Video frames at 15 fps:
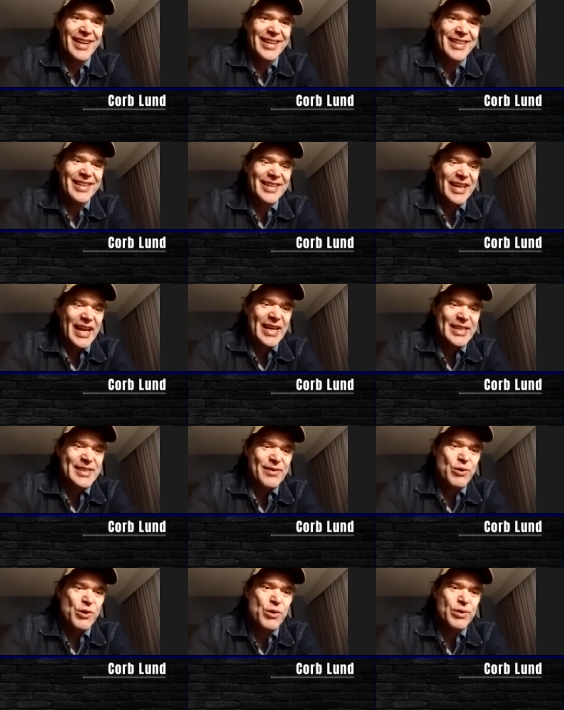Yeah,
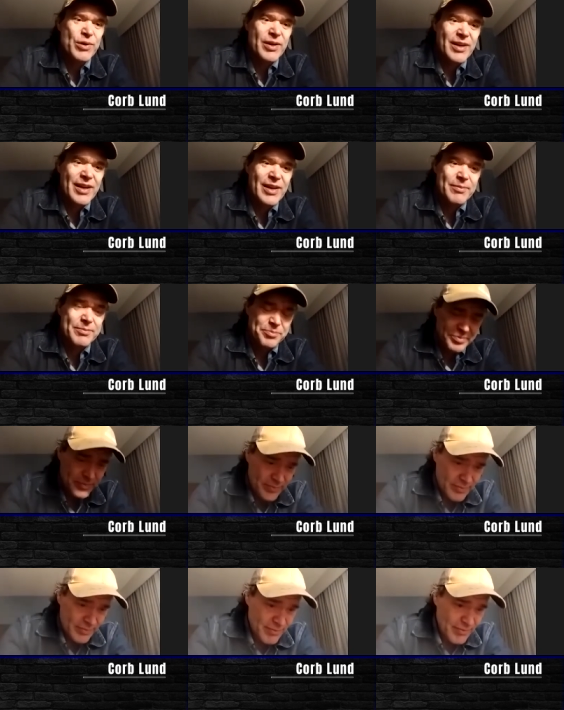yeah. who,
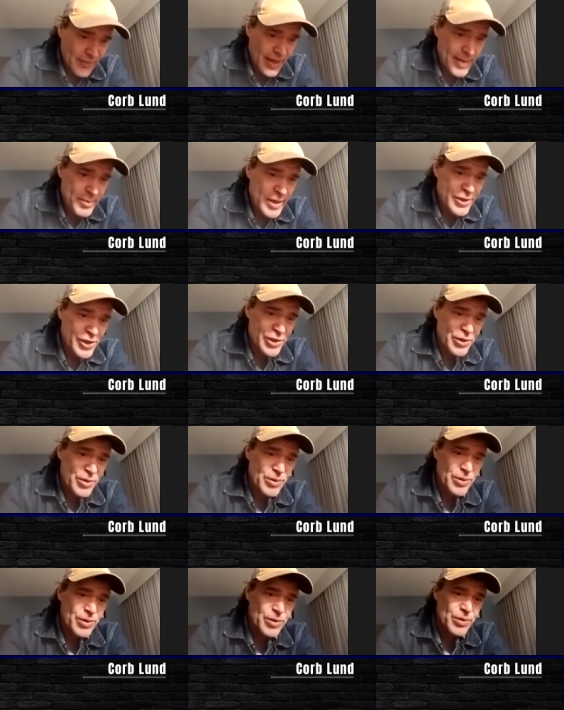I'm not sure
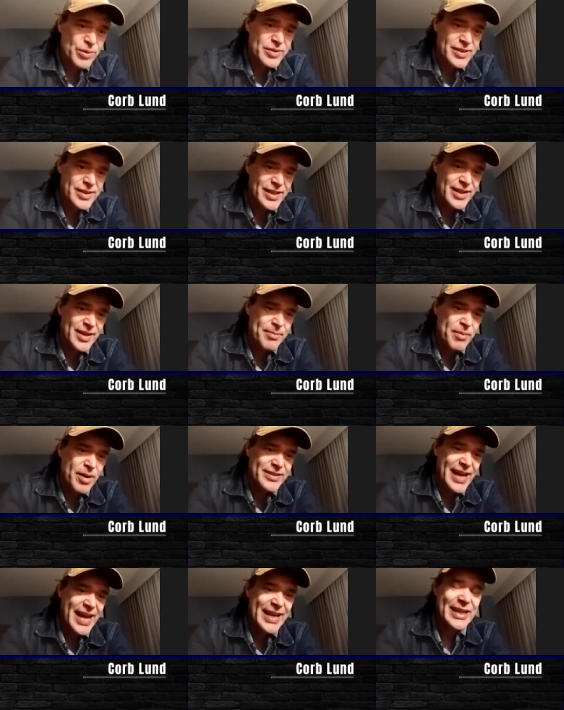who who is the uh,
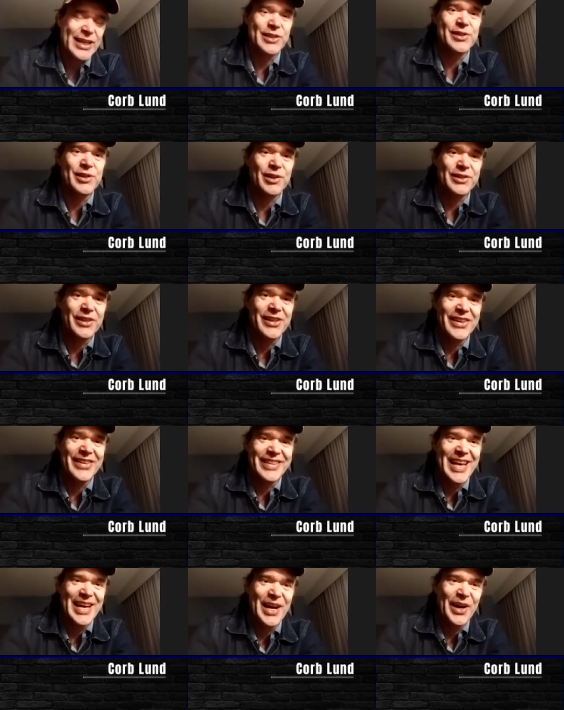Montana consultant
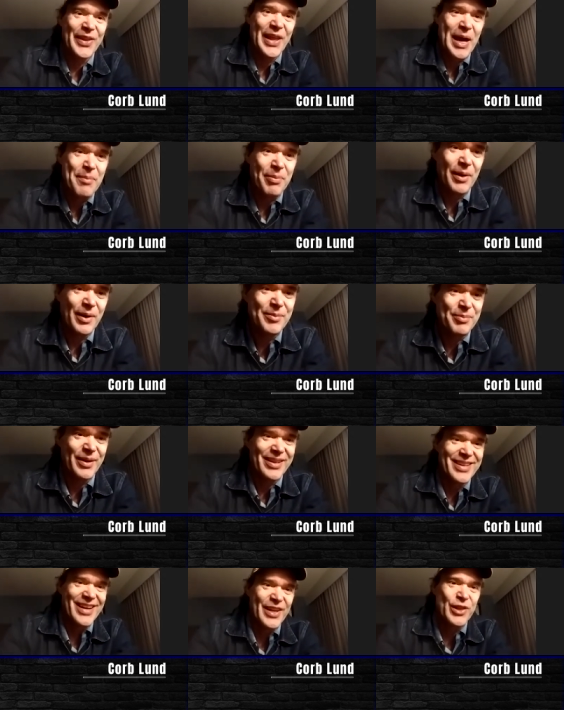on that on that part,
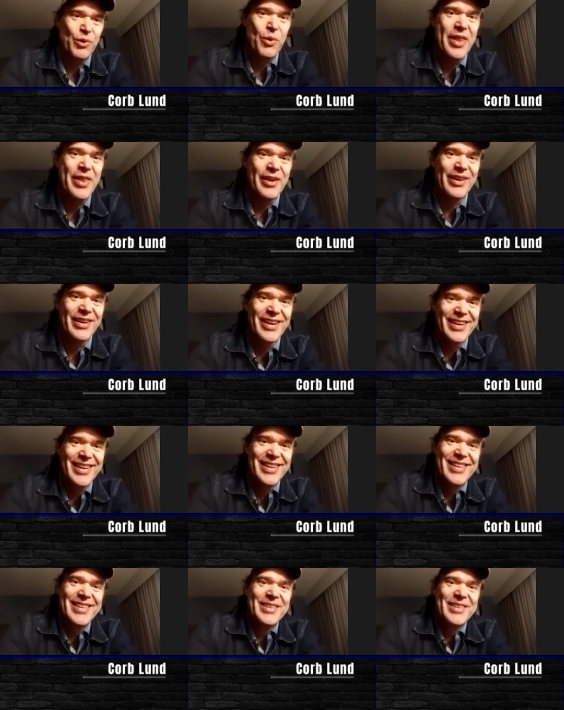but on the weather.